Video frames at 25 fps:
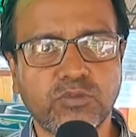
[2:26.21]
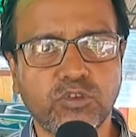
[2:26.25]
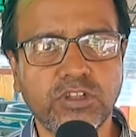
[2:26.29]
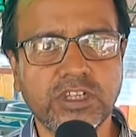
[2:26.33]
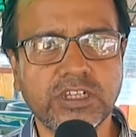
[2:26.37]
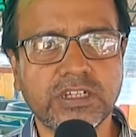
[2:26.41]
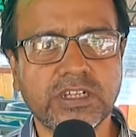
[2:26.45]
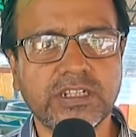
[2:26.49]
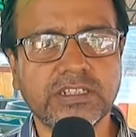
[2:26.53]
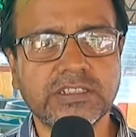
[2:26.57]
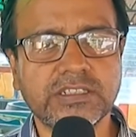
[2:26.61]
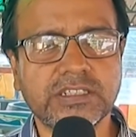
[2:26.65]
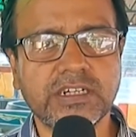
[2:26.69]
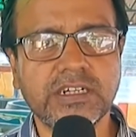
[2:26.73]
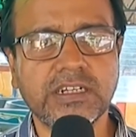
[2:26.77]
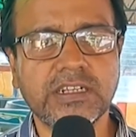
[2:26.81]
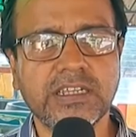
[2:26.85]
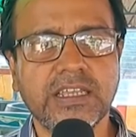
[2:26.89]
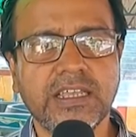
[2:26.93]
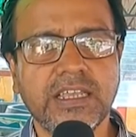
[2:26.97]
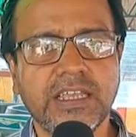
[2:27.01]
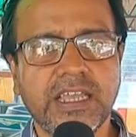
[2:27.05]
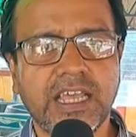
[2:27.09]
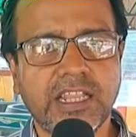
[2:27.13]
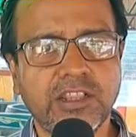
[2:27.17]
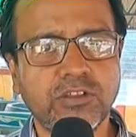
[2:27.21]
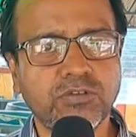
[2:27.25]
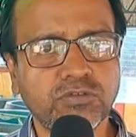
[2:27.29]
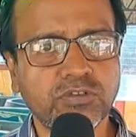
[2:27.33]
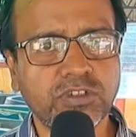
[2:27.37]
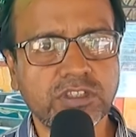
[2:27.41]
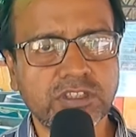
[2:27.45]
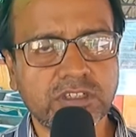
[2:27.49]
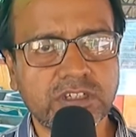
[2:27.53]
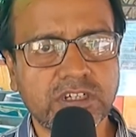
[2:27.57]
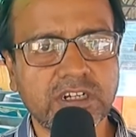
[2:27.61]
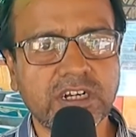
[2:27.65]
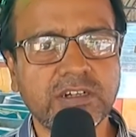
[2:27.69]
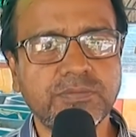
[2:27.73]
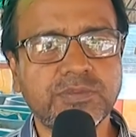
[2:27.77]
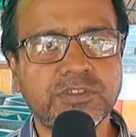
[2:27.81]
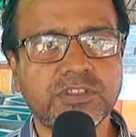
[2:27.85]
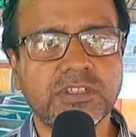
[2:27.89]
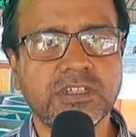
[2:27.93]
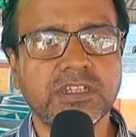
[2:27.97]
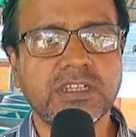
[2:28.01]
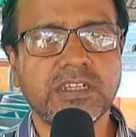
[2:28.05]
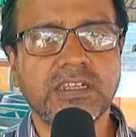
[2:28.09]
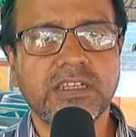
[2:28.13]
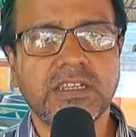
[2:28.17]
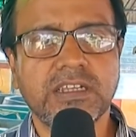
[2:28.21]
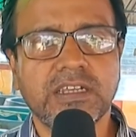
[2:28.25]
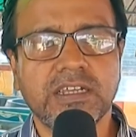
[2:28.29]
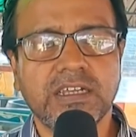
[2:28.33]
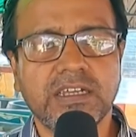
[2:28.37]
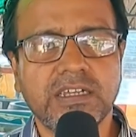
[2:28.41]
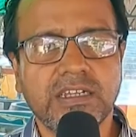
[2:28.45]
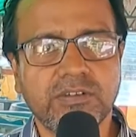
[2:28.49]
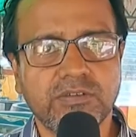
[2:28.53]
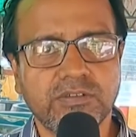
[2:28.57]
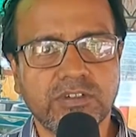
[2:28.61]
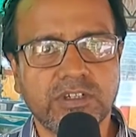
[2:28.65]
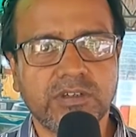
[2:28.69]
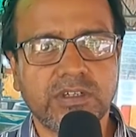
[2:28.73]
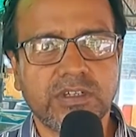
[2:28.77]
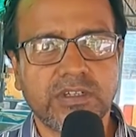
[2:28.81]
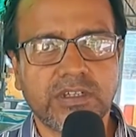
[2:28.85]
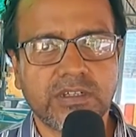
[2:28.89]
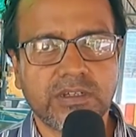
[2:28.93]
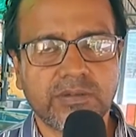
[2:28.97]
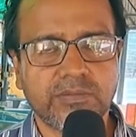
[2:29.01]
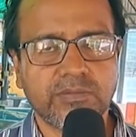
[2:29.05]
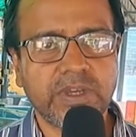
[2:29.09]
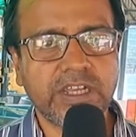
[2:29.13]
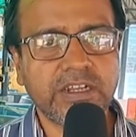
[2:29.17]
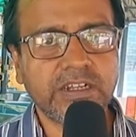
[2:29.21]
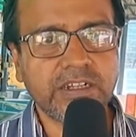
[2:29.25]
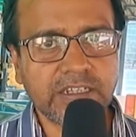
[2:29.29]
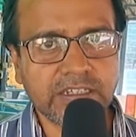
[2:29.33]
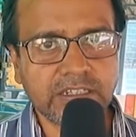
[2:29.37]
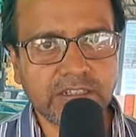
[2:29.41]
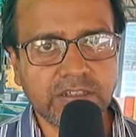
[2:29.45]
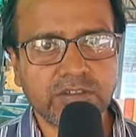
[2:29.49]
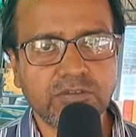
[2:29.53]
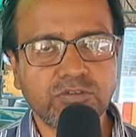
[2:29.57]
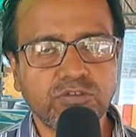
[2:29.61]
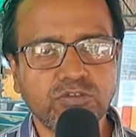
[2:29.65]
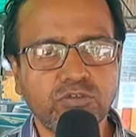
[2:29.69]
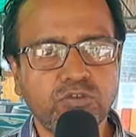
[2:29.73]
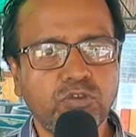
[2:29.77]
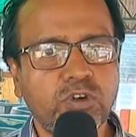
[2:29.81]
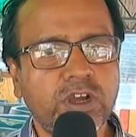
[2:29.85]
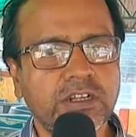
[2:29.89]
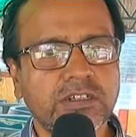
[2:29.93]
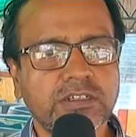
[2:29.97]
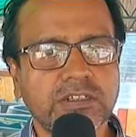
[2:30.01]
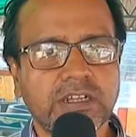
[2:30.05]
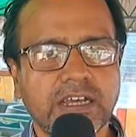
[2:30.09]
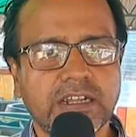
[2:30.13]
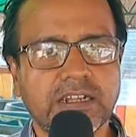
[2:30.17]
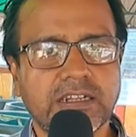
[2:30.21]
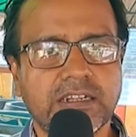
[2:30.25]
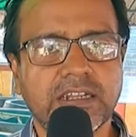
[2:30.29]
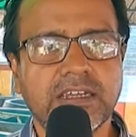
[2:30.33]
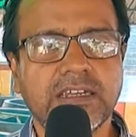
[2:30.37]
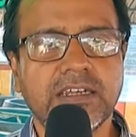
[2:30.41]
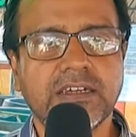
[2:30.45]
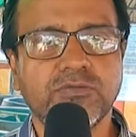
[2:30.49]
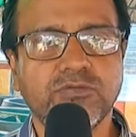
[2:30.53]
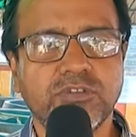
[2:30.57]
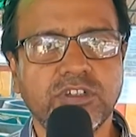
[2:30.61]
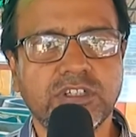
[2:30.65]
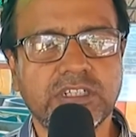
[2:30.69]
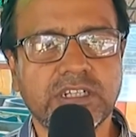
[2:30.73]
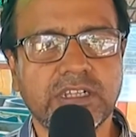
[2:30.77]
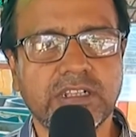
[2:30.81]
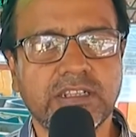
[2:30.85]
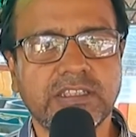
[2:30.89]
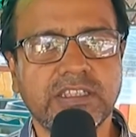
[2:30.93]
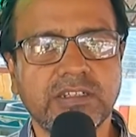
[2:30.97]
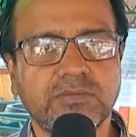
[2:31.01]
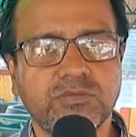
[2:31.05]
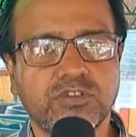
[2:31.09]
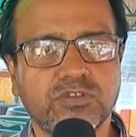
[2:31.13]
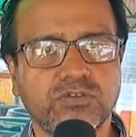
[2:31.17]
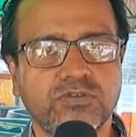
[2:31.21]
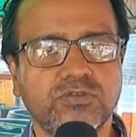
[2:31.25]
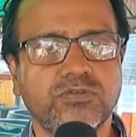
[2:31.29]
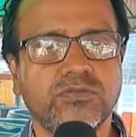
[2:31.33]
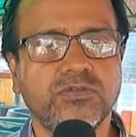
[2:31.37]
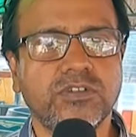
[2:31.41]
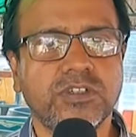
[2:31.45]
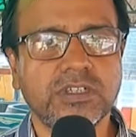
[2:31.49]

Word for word: Polyculture along with carps, uh, uh, mainly Rohu and Katla, we tell them to,